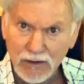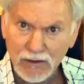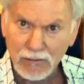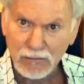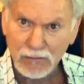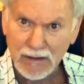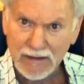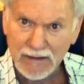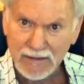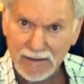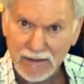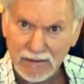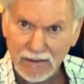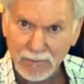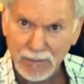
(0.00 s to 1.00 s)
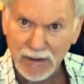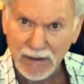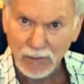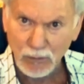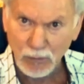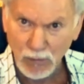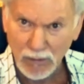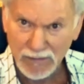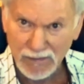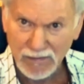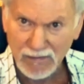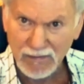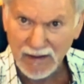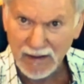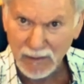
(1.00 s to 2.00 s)
a great deal about what
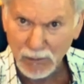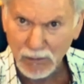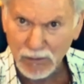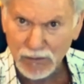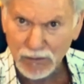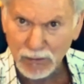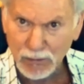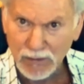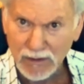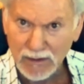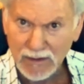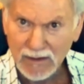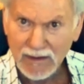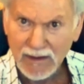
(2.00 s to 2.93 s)
they were doing